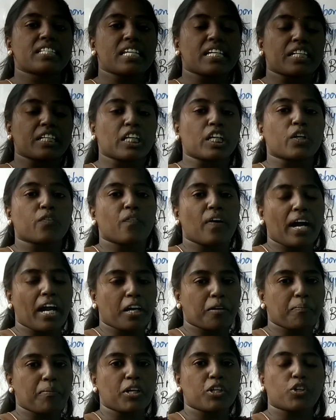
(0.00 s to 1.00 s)
is a
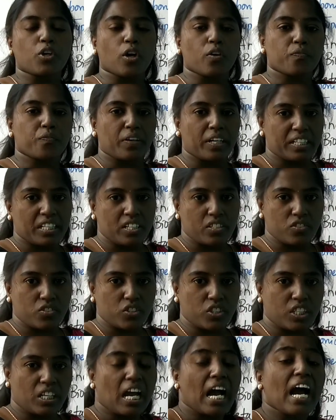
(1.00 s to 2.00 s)
requirement of
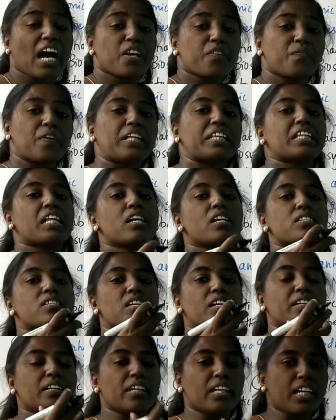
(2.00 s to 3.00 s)
energy or when there is
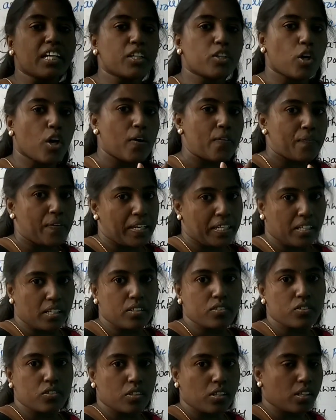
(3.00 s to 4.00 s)
a need of
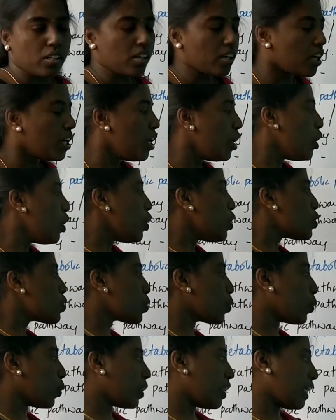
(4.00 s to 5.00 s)
energy,
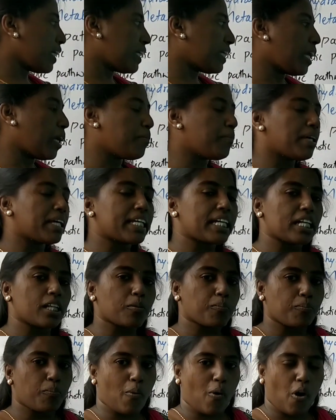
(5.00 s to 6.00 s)
so the
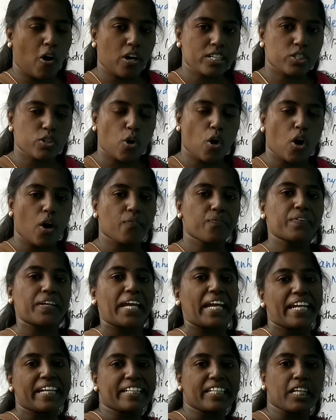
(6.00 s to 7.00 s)
chemical bonds of
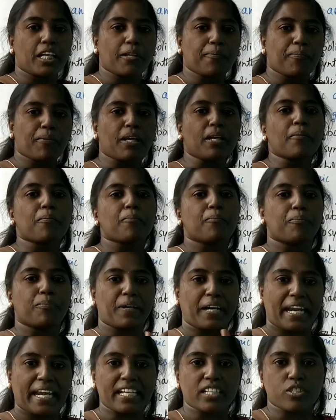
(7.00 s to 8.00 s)
ATP
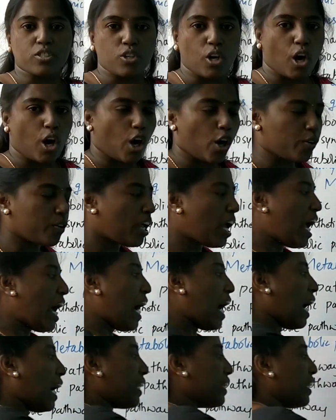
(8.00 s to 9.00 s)
breaks down
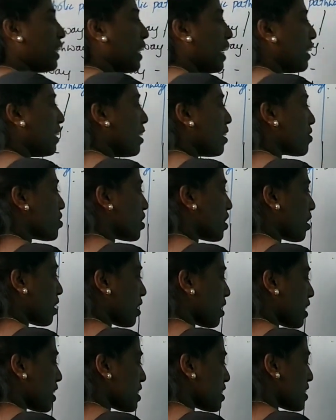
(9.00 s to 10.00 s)
and the energy
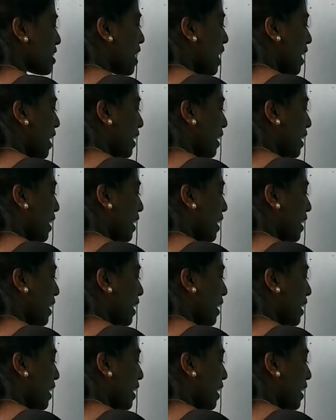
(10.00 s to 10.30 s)
is